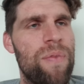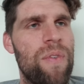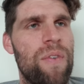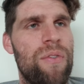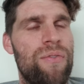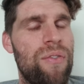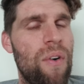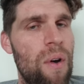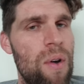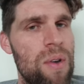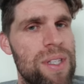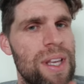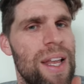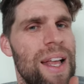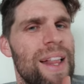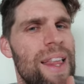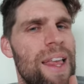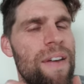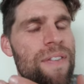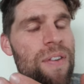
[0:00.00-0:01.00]
Frozen.
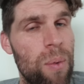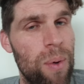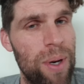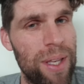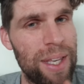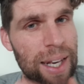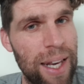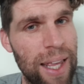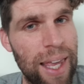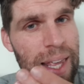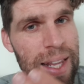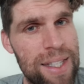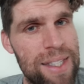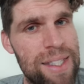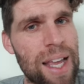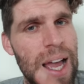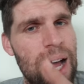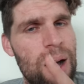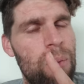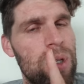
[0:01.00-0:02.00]
If you want to get a head
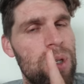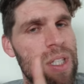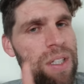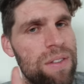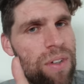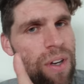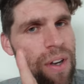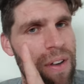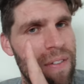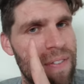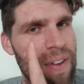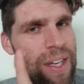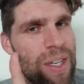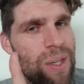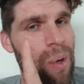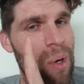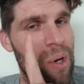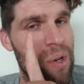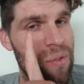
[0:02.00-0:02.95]
start on whichever event you are